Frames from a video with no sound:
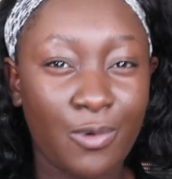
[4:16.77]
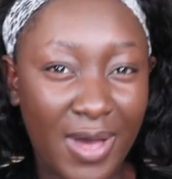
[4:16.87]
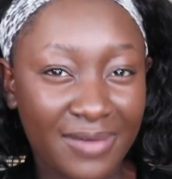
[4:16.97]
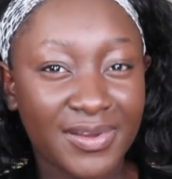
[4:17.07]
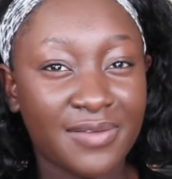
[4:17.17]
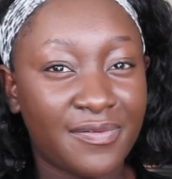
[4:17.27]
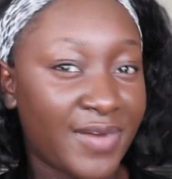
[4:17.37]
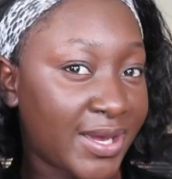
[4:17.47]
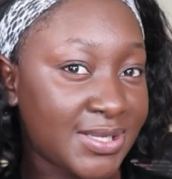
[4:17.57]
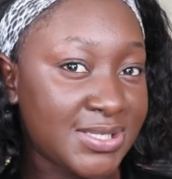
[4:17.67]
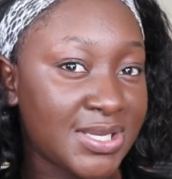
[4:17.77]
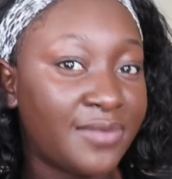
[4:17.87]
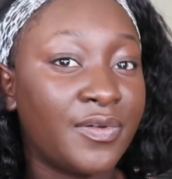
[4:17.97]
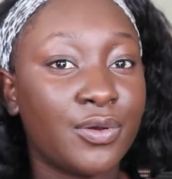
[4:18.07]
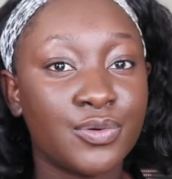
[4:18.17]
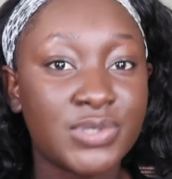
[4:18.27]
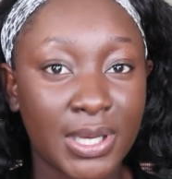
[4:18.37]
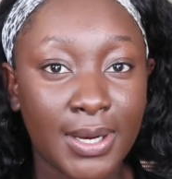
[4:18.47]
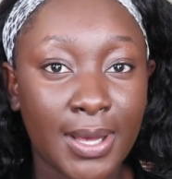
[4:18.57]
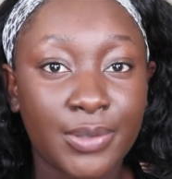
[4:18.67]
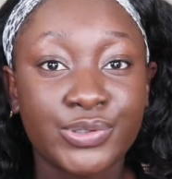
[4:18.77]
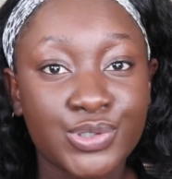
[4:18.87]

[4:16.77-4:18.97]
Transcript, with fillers: will have an effect if it goes in and out.